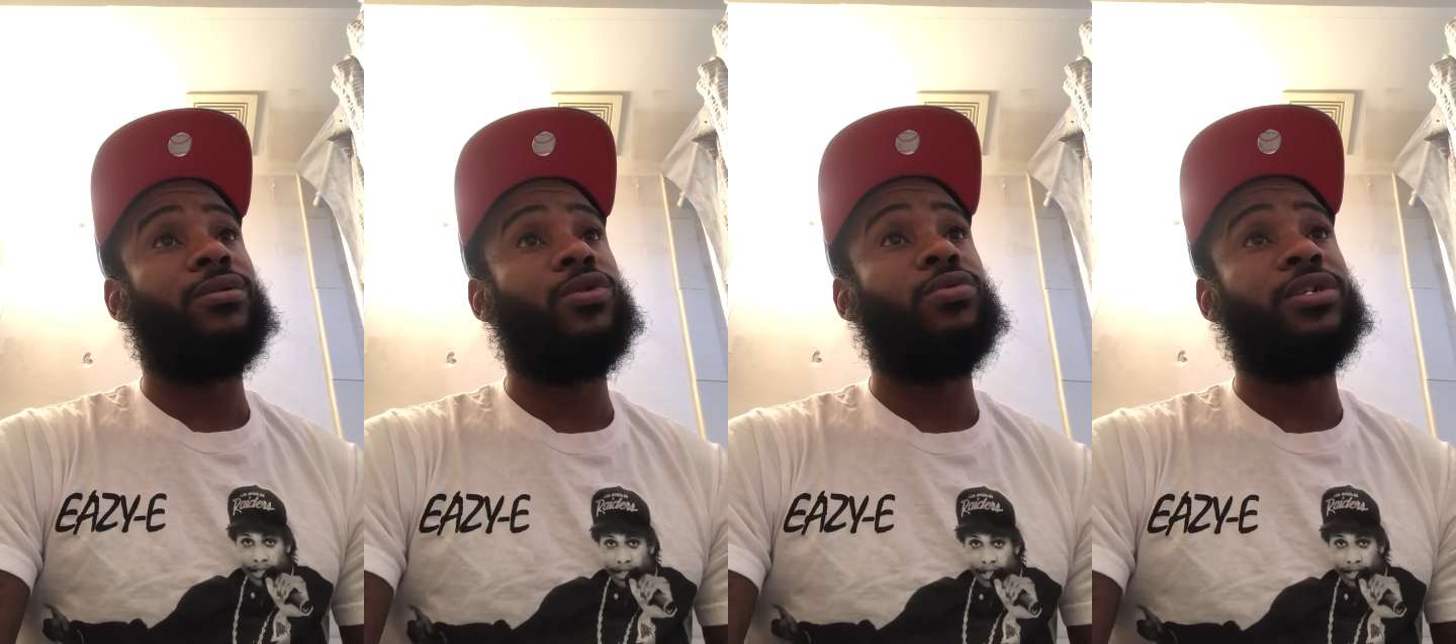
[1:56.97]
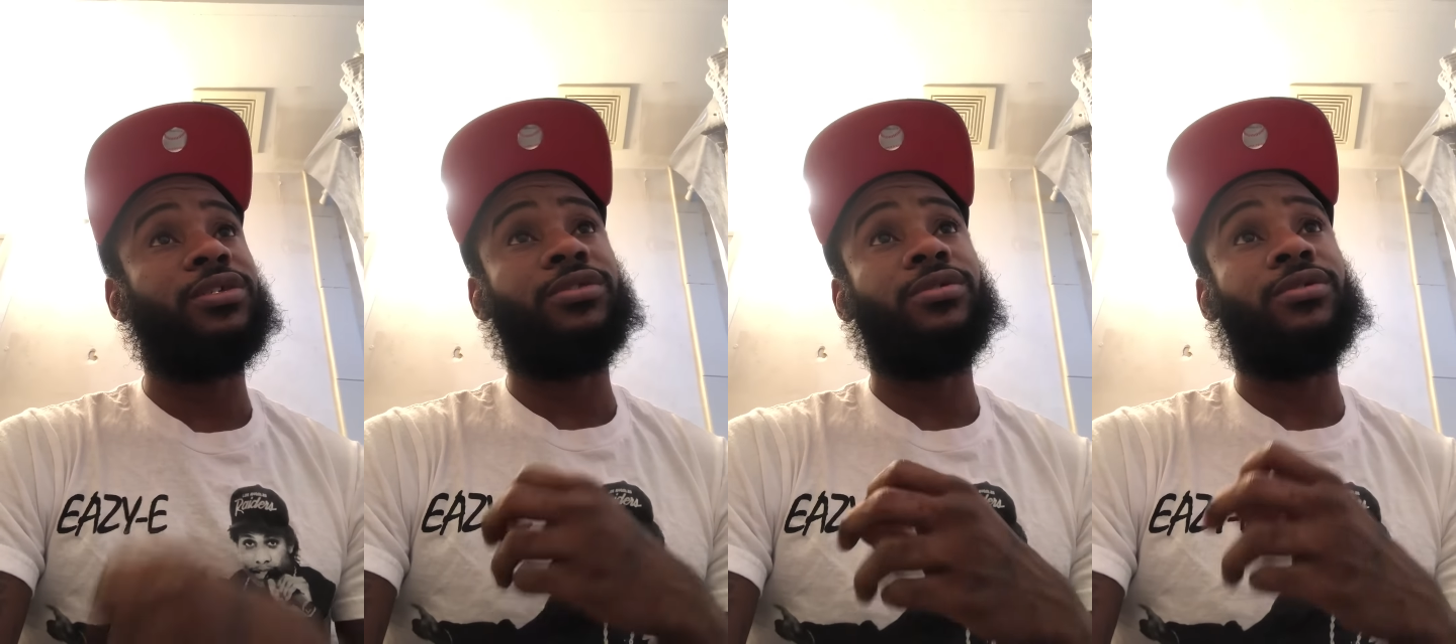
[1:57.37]
who was
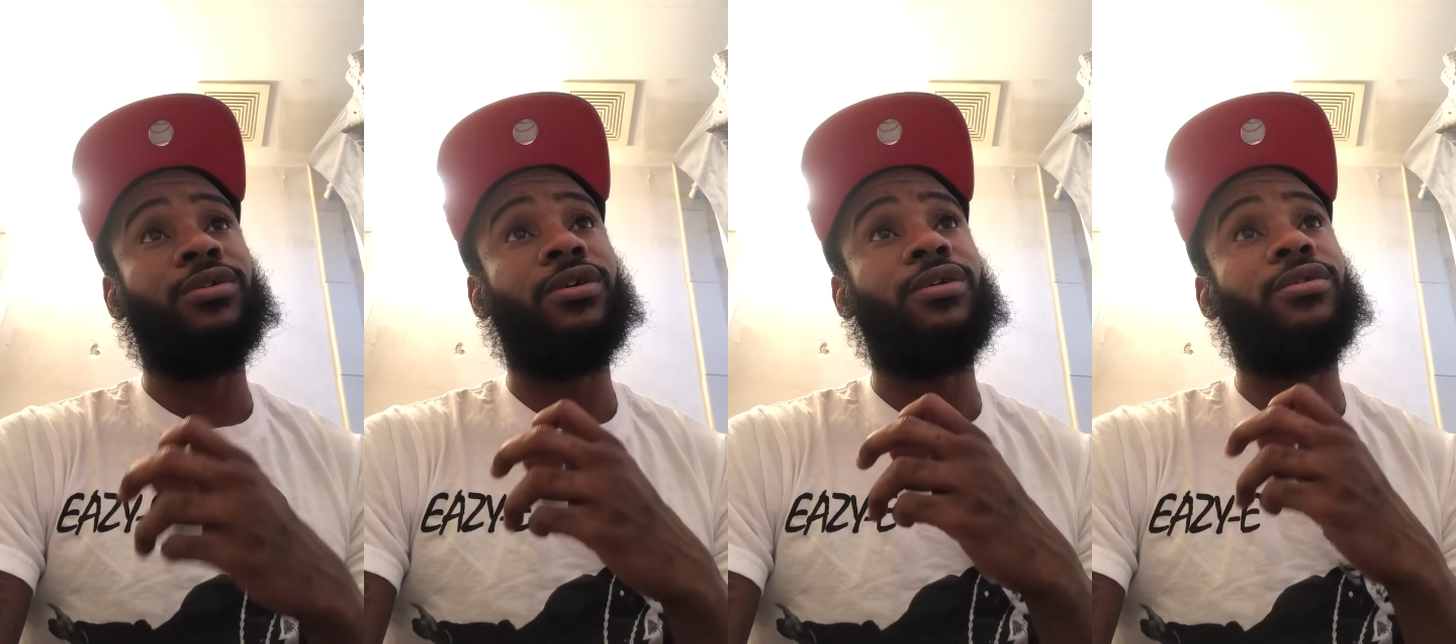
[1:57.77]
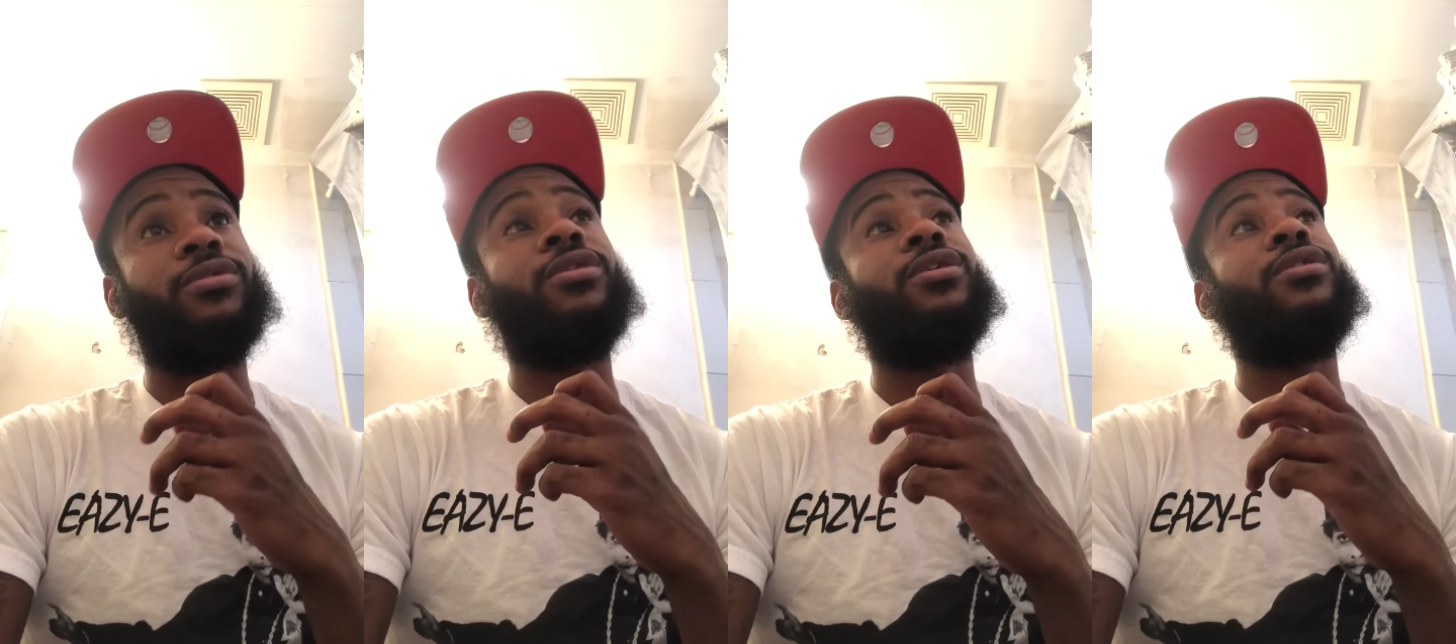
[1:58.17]
the
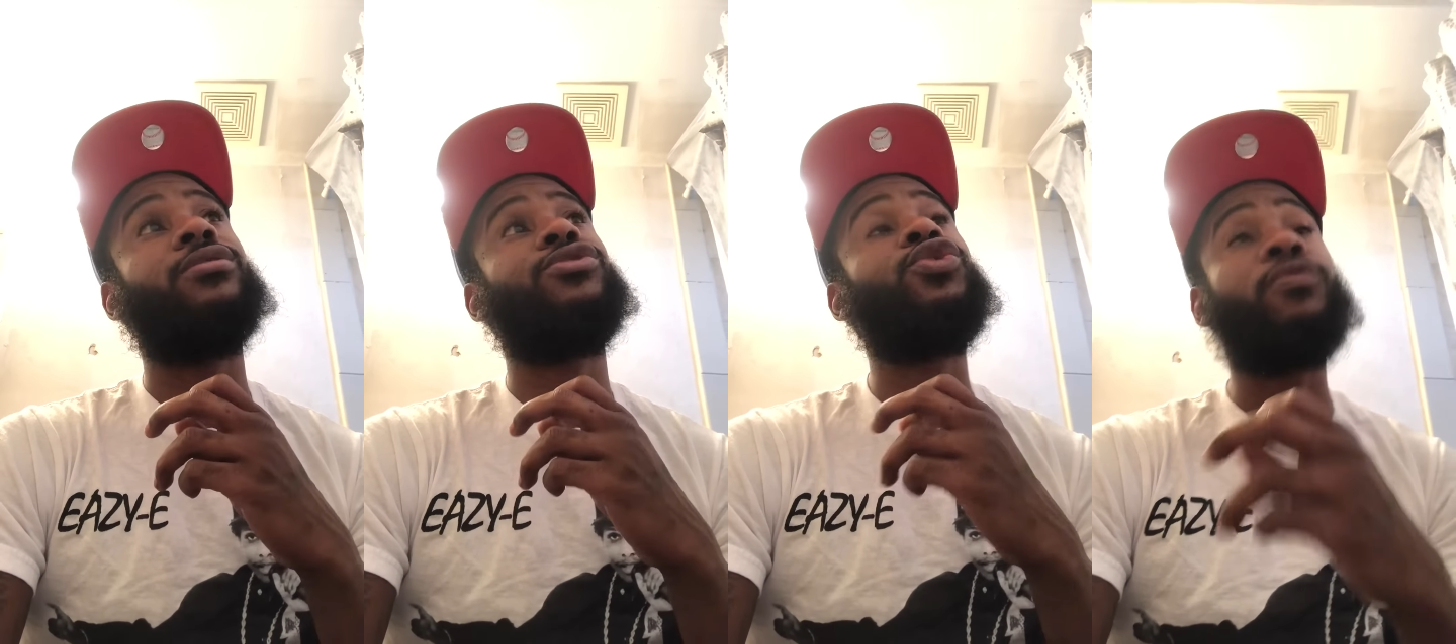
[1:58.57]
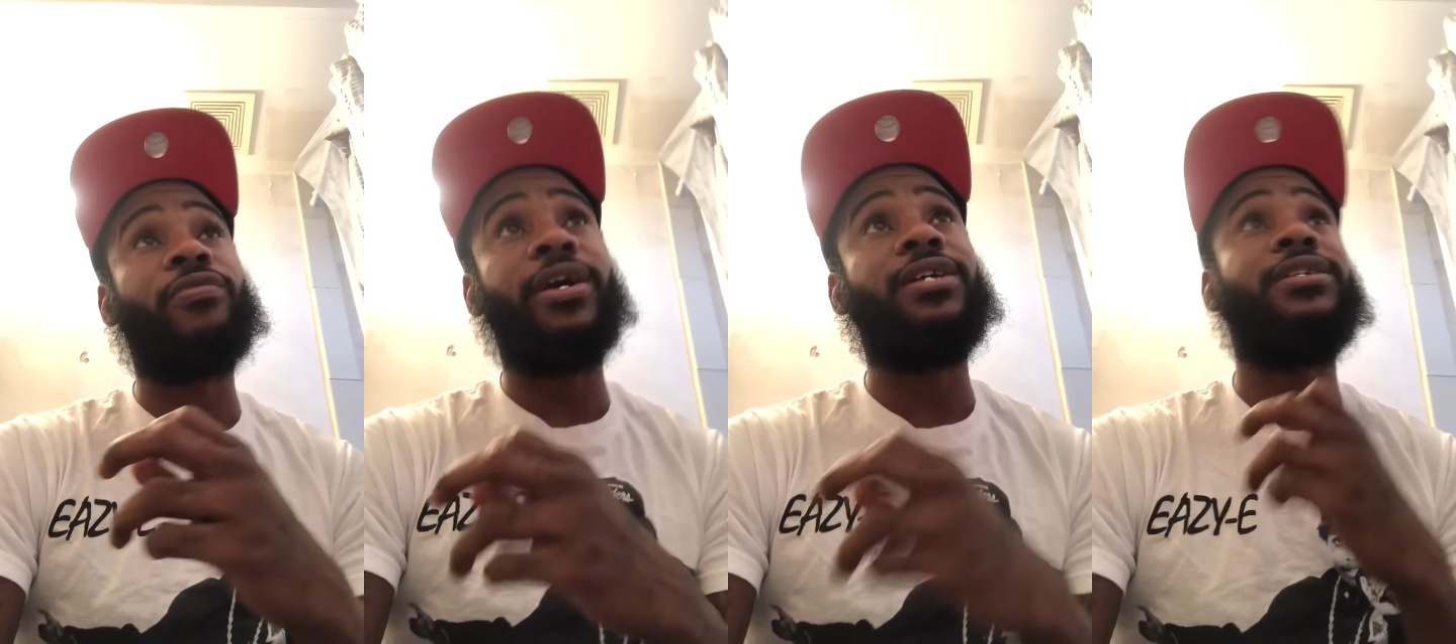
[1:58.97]
true
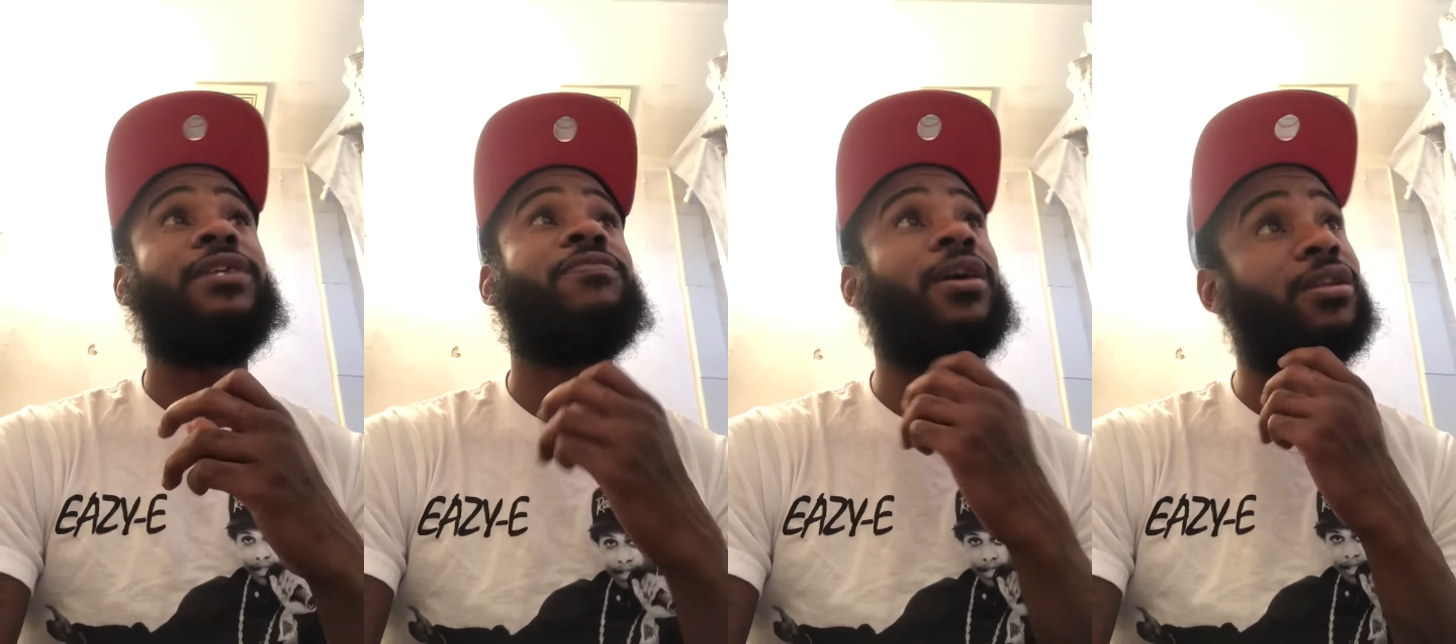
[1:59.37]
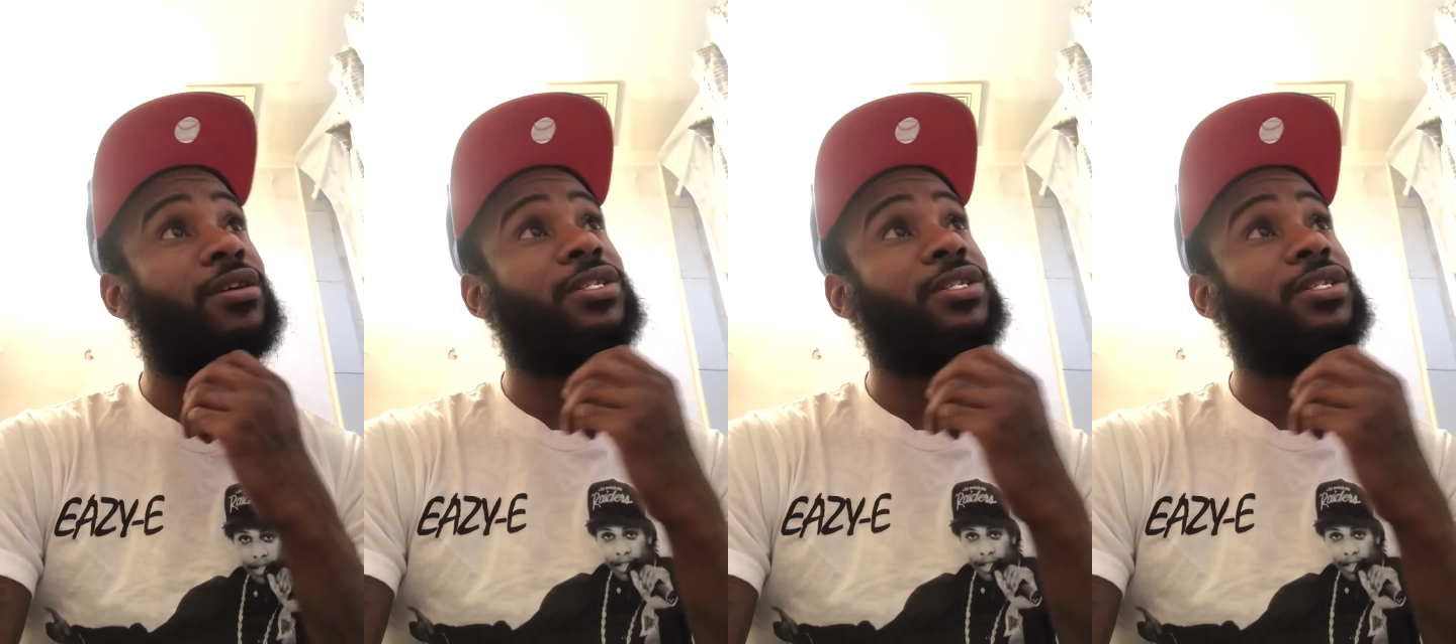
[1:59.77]
fans that follow us